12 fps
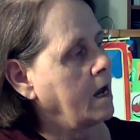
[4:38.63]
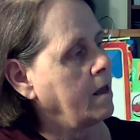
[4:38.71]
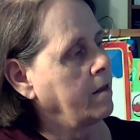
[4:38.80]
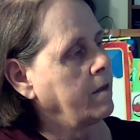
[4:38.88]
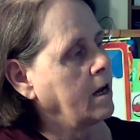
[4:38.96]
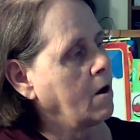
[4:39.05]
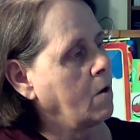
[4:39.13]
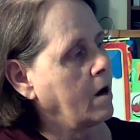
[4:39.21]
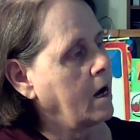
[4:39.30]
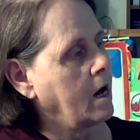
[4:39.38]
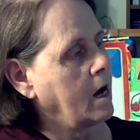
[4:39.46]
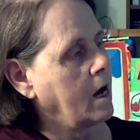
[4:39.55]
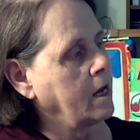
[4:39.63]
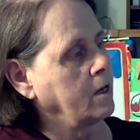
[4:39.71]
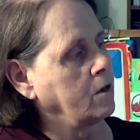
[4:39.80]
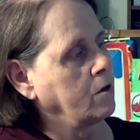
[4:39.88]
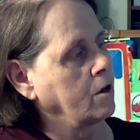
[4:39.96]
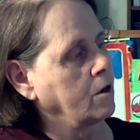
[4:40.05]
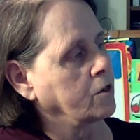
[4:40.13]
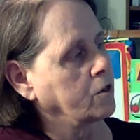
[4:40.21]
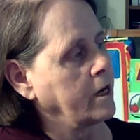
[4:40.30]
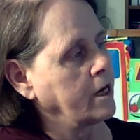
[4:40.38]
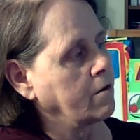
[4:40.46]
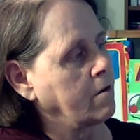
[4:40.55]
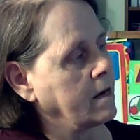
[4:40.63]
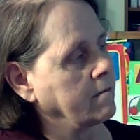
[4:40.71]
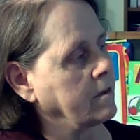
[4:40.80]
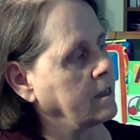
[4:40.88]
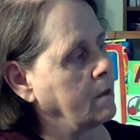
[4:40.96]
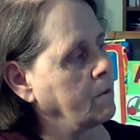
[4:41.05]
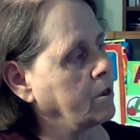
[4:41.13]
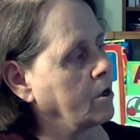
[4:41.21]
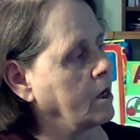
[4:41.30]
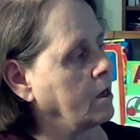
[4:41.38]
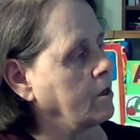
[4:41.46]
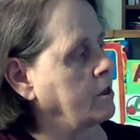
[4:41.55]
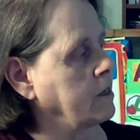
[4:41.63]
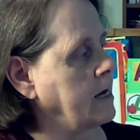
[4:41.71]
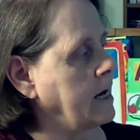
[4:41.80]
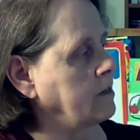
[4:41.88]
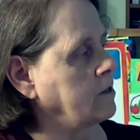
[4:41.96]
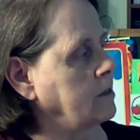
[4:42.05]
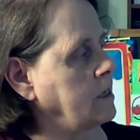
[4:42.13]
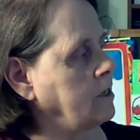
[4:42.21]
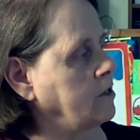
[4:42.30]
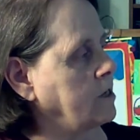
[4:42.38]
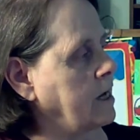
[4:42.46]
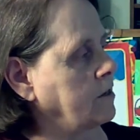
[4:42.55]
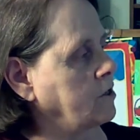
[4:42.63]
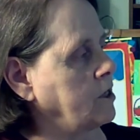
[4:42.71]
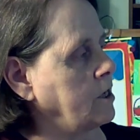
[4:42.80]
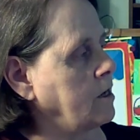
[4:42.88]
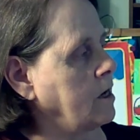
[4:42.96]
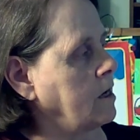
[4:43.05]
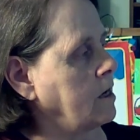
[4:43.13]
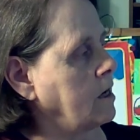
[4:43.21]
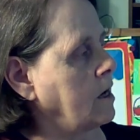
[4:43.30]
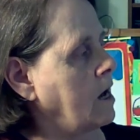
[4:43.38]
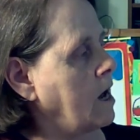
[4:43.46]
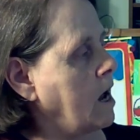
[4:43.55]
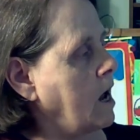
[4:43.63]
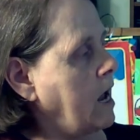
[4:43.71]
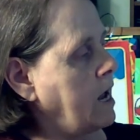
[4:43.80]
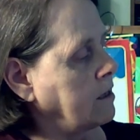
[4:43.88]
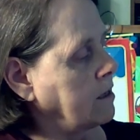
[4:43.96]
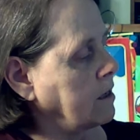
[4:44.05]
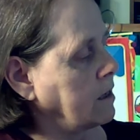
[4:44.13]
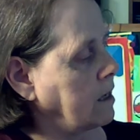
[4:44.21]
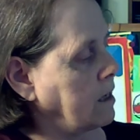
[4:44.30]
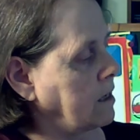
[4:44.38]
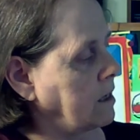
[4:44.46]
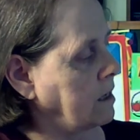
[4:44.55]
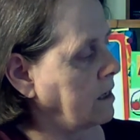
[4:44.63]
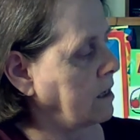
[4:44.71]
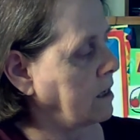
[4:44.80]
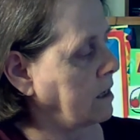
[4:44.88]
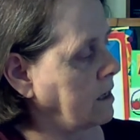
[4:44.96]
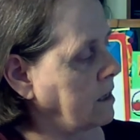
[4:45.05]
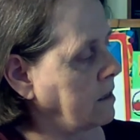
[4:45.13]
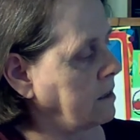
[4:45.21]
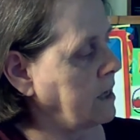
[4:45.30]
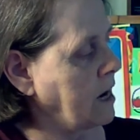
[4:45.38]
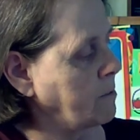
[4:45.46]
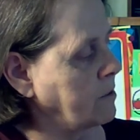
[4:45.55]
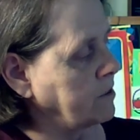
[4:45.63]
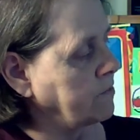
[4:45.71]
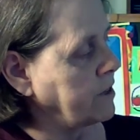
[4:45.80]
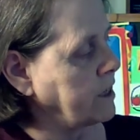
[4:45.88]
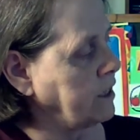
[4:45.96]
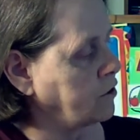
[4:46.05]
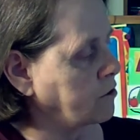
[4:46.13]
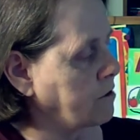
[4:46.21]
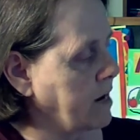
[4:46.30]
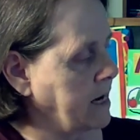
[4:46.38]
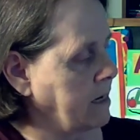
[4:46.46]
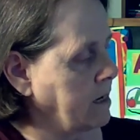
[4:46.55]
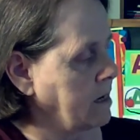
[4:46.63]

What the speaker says: Then they go, and you can go straight across to see what they're going to learn each next year, and downwards for each grade.